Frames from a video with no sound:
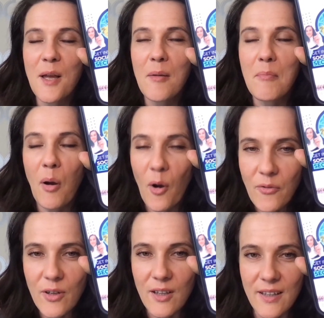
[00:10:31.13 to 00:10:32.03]

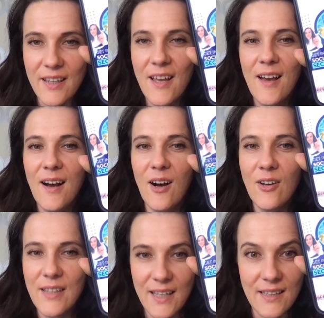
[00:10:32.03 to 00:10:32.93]
perfectly
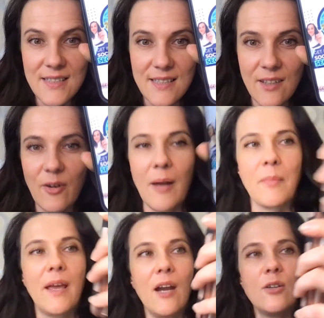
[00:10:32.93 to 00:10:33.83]
on Instagram
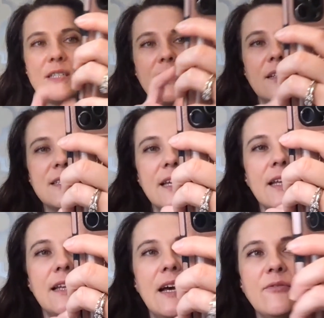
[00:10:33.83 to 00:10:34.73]
carousels.
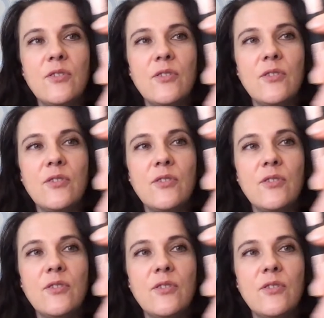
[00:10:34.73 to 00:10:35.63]
And after that,
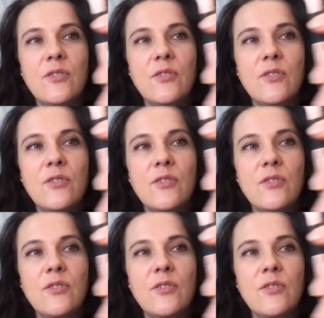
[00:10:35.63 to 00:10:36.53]
I'm kind
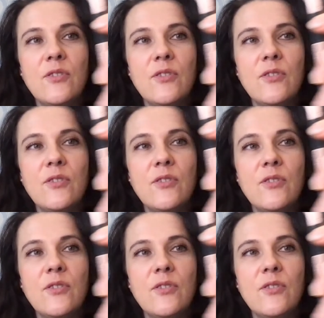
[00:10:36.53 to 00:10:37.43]
of like
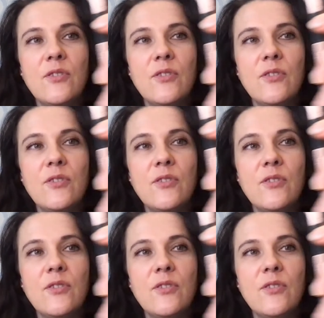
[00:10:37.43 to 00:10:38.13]
justify their